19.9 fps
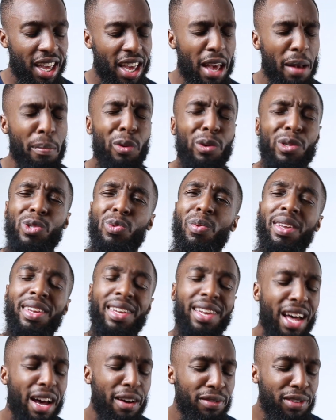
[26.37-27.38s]
and most want
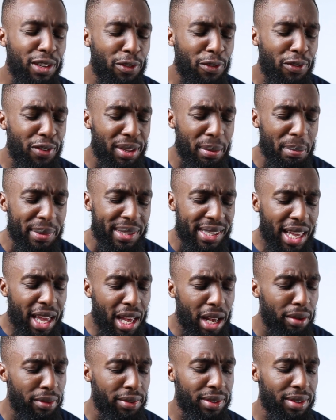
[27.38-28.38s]
love just for
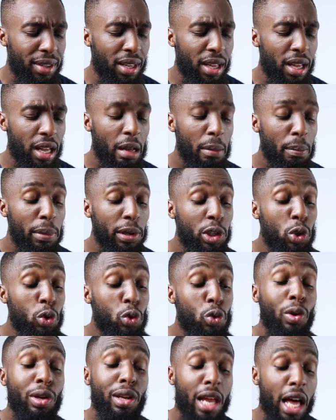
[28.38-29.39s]
themselves, but you
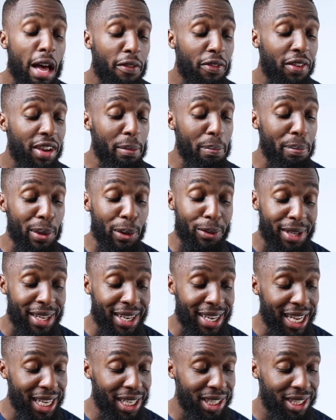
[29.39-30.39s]
know love can build a
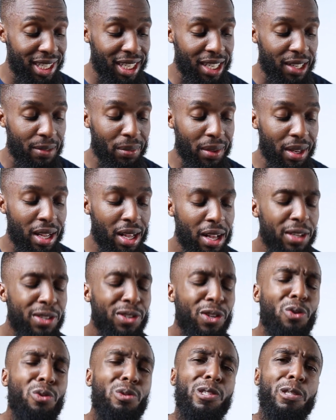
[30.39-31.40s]
nation,
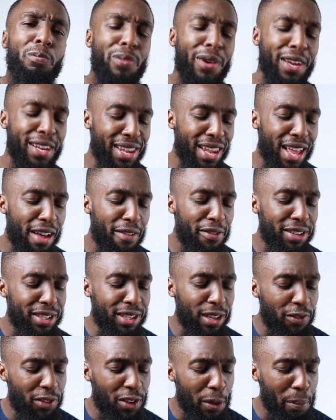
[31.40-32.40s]
so you spread love
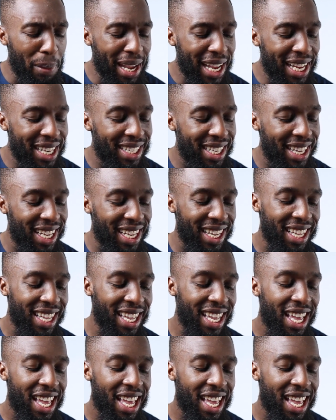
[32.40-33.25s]
as if you're painting,